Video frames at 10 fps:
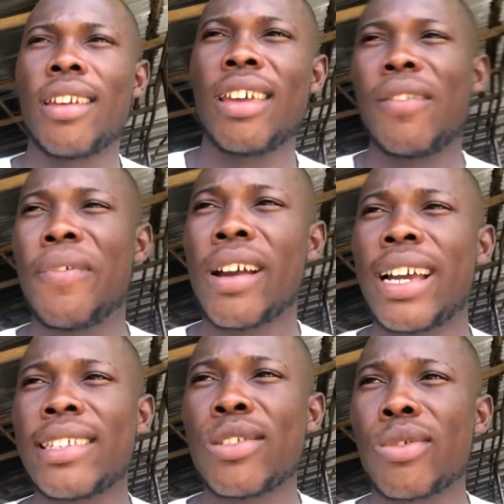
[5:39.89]
If you are
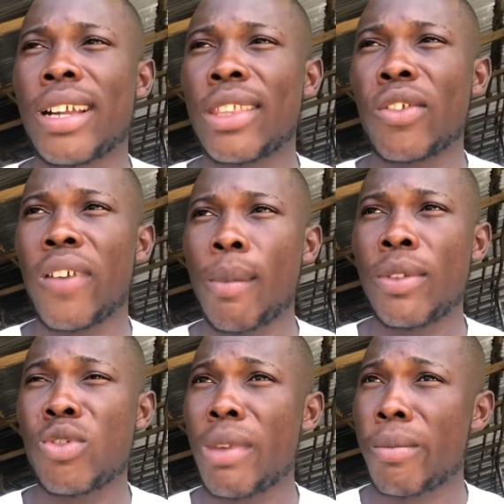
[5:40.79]
getting to cattle farming
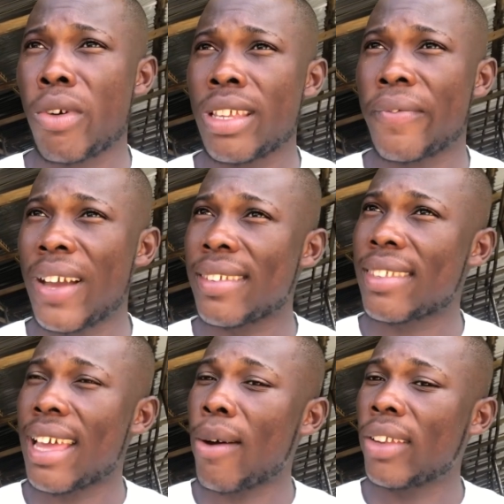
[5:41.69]
to make money fast,
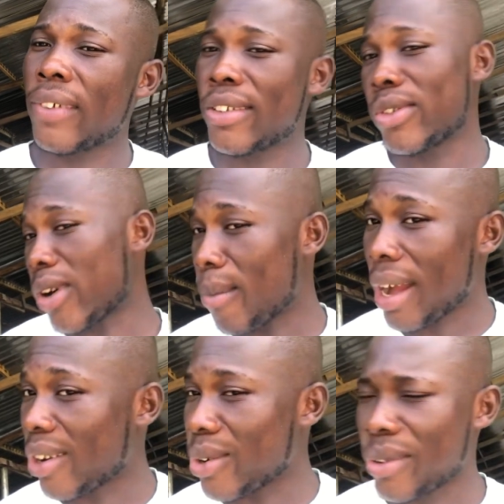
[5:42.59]
I would advise you come
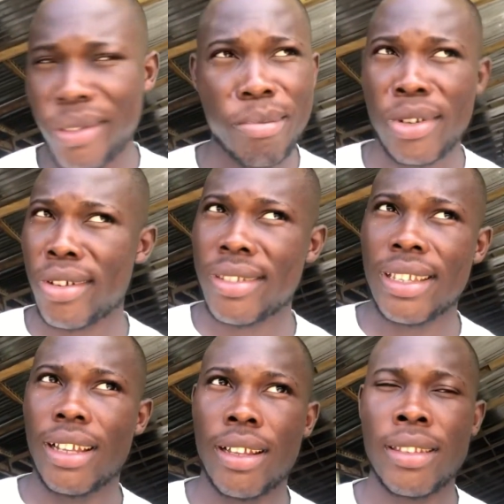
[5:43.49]
back home because
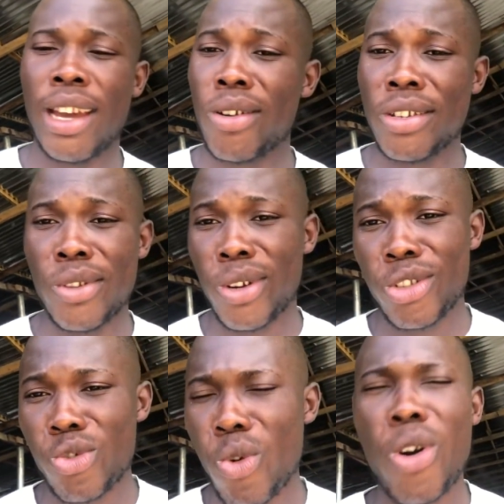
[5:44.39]
that road is not going
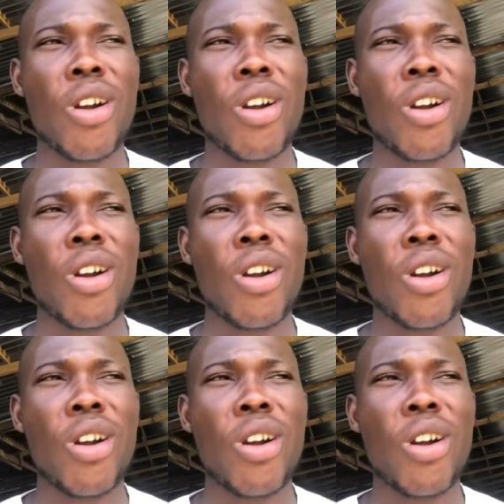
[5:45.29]
to work.